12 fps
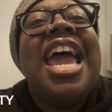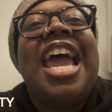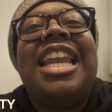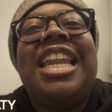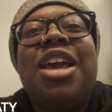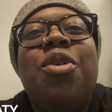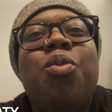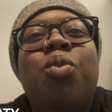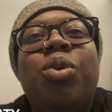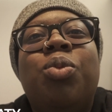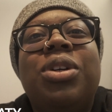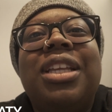and
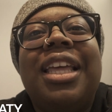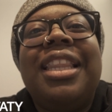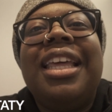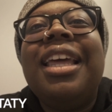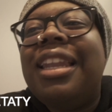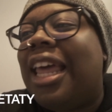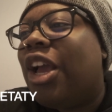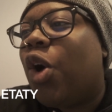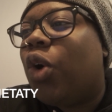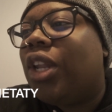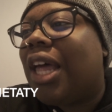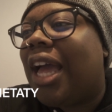then they
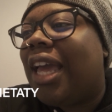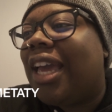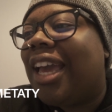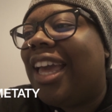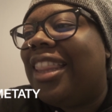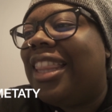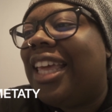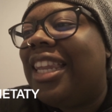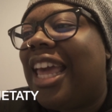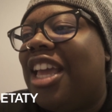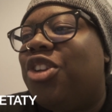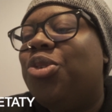gonna like, and then
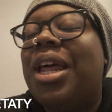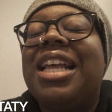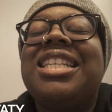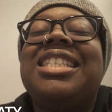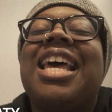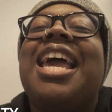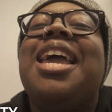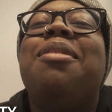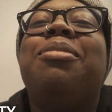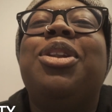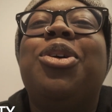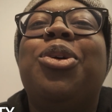they do that
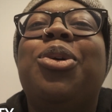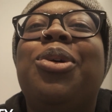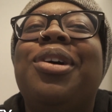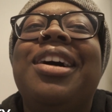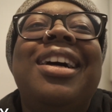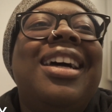same little,